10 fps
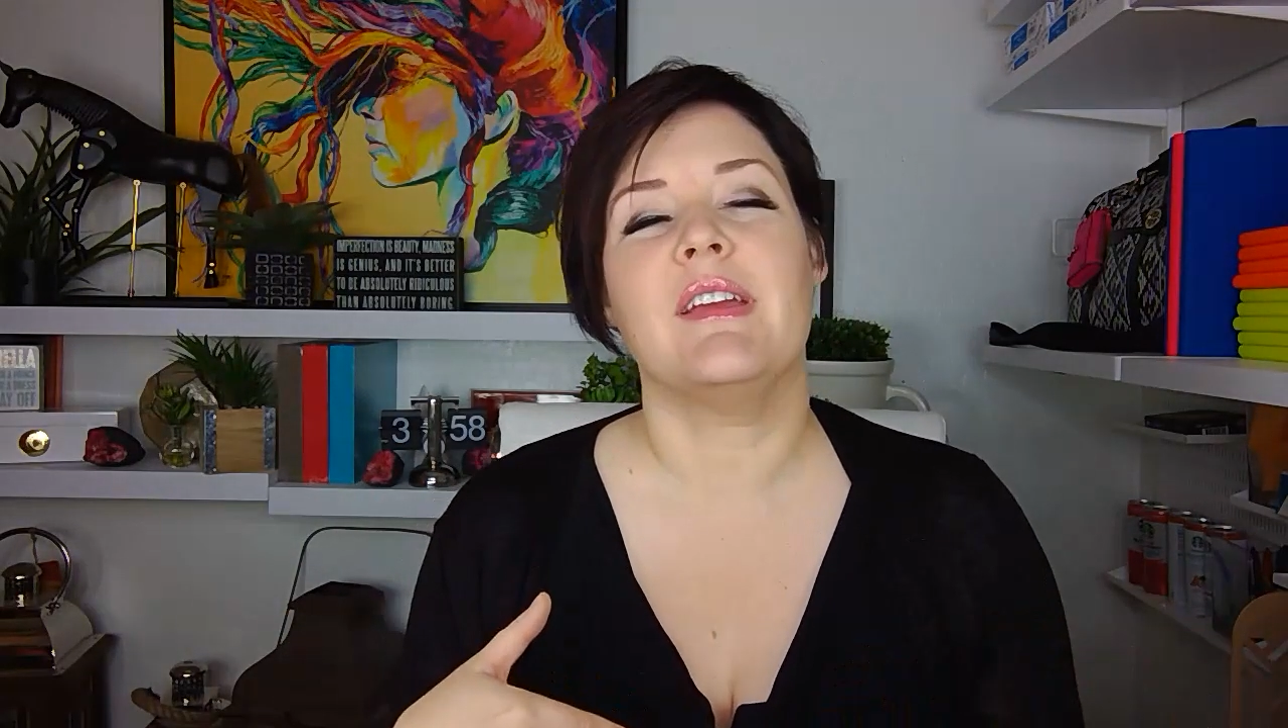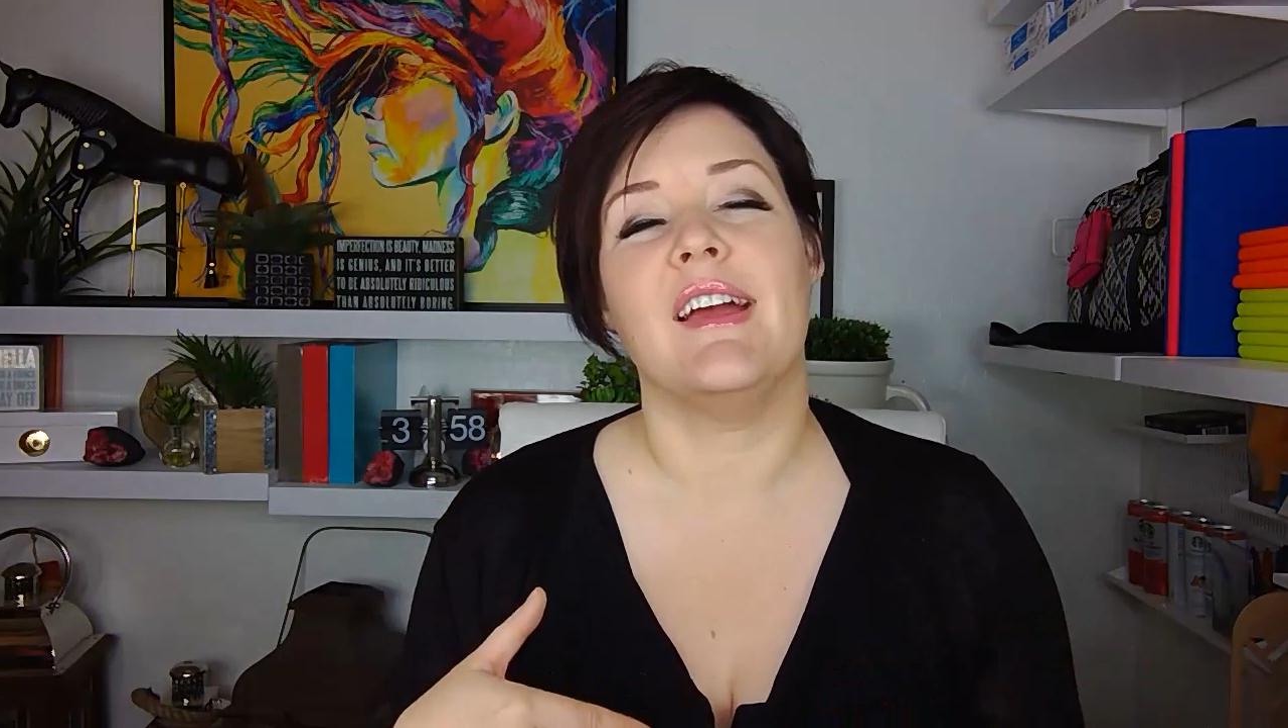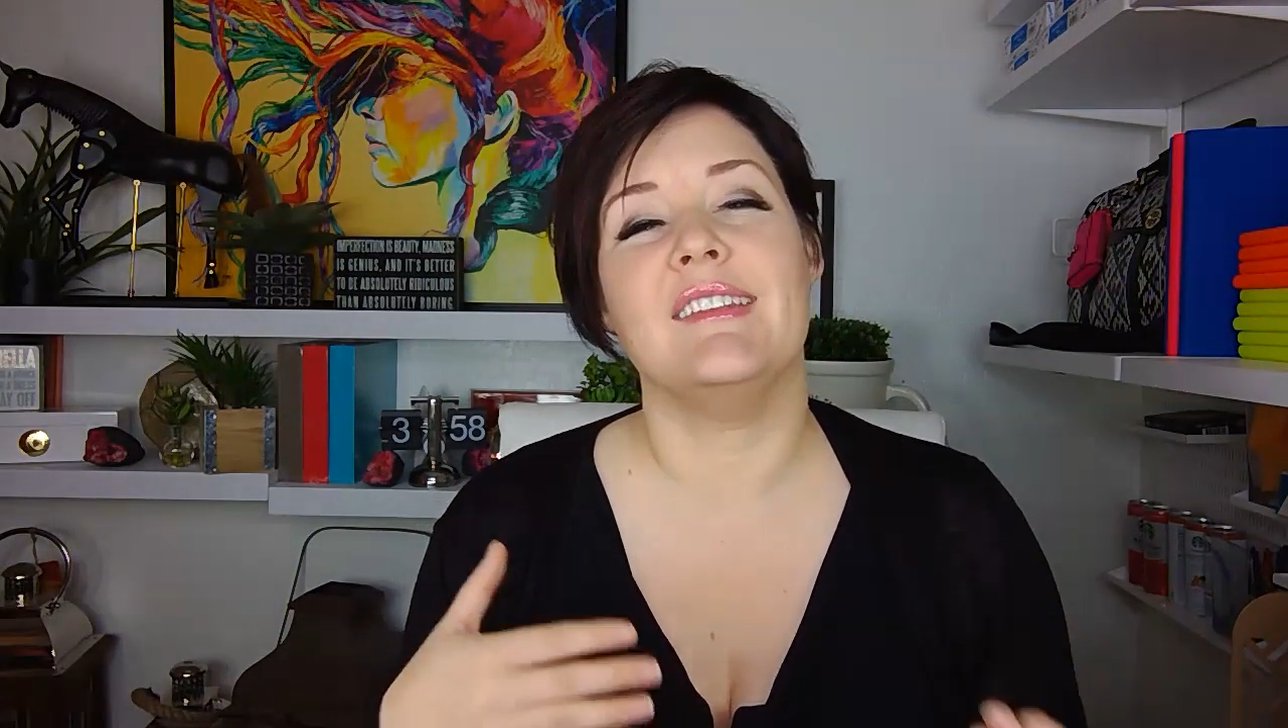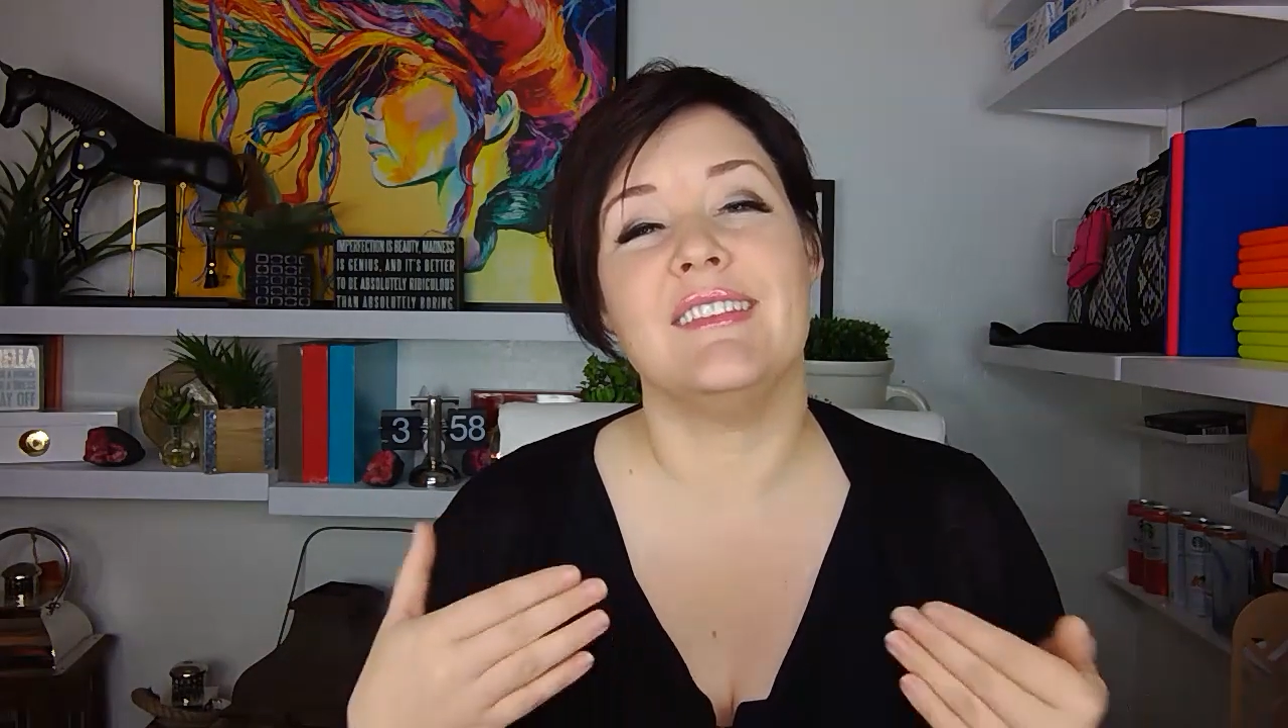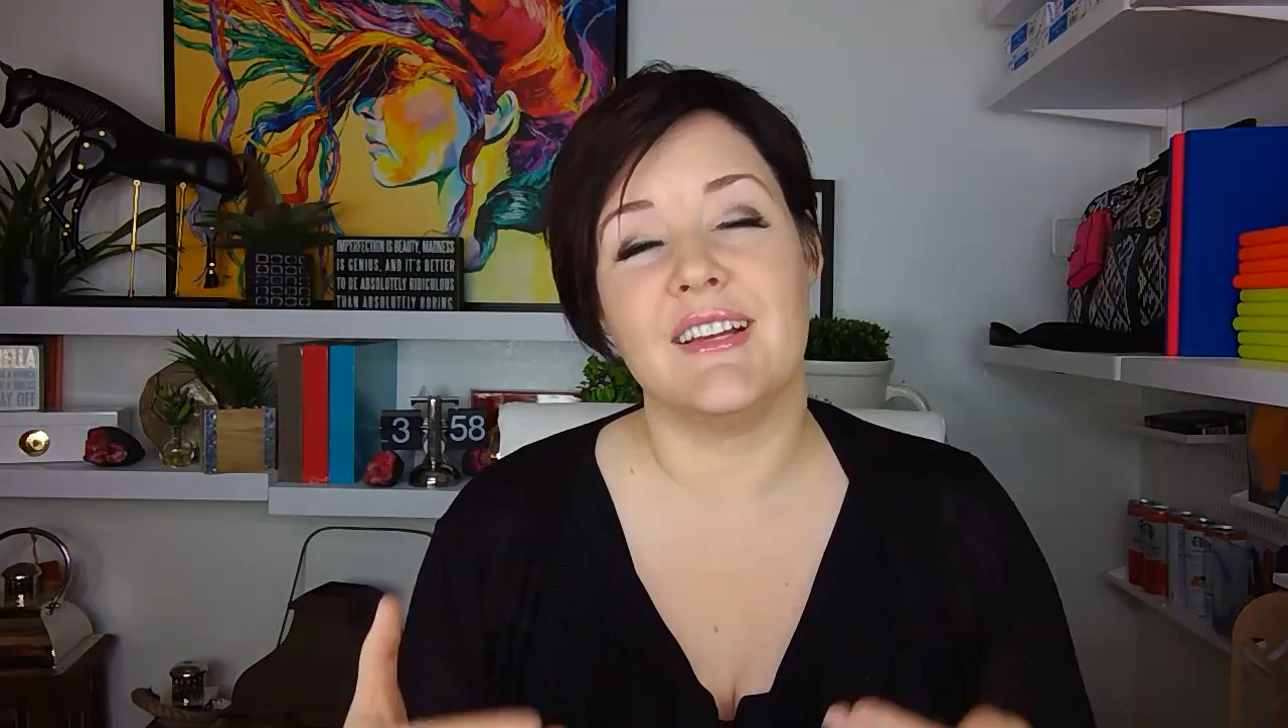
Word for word: because